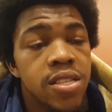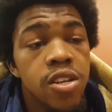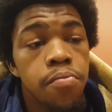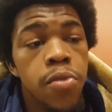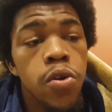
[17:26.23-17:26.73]
They
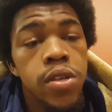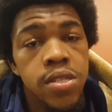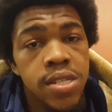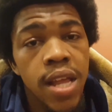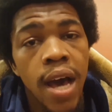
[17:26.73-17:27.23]
took
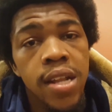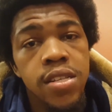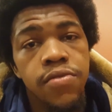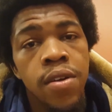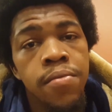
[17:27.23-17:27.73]
millions of
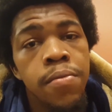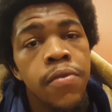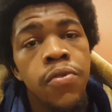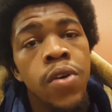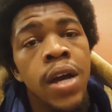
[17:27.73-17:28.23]
dollars from me
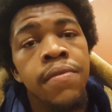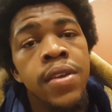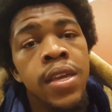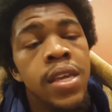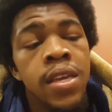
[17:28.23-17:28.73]
before I
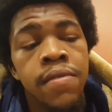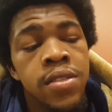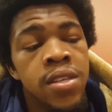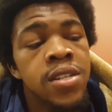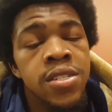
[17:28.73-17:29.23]
even
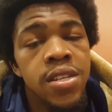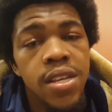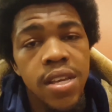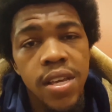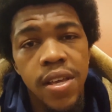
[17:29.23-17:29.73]
touch it.
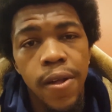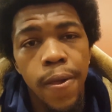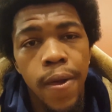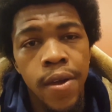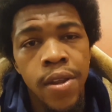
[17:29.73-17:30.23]

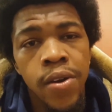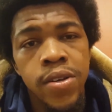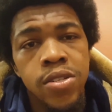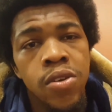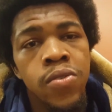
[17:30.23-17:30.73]
You know,
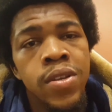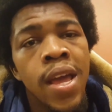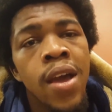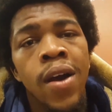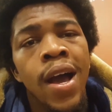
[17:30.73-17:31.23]
so
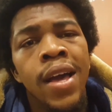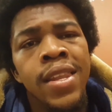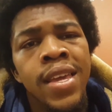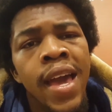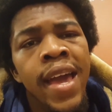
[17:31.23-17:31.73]
now
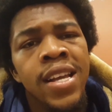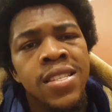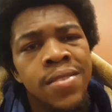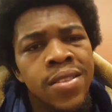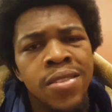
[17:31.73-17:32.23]
they
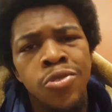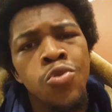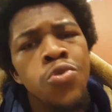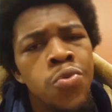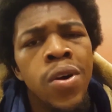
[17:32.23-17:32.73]
ask,
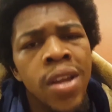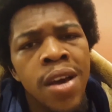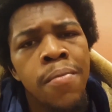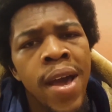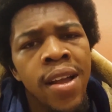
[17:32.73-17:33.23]
do you want to
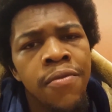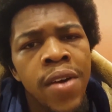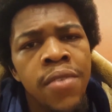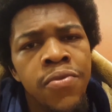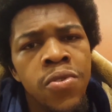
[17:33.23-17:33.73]
come back and
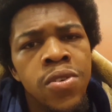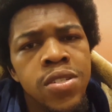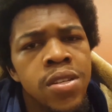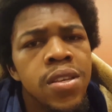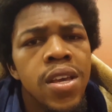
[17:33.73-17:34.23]
fight for
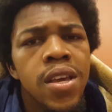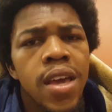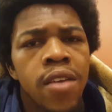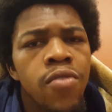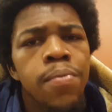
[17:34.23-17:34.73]
us
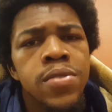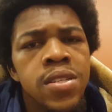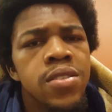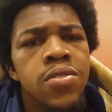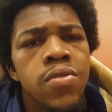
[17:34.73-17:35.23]
and
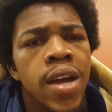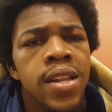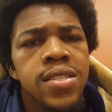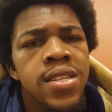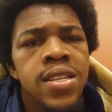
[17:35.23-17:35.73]
represent the
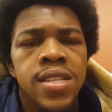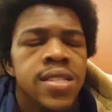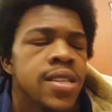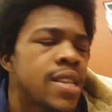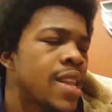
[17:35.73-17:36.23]
United States? I
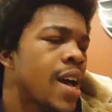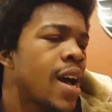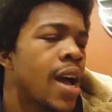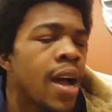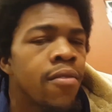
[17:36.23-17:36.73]
said,
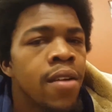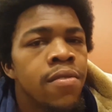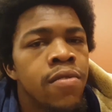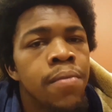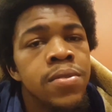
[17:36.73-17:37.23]
nah, I'd rather
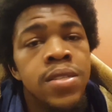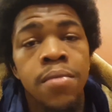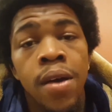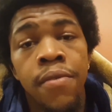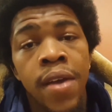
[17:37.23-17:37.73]
represent
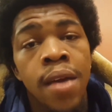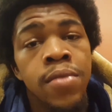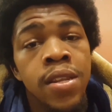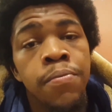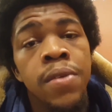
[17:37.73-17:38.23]
my
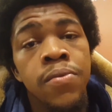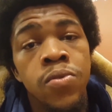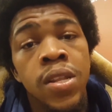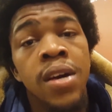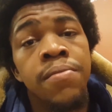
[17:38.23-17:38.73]
family and the people
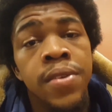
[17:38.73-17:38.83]
who love me.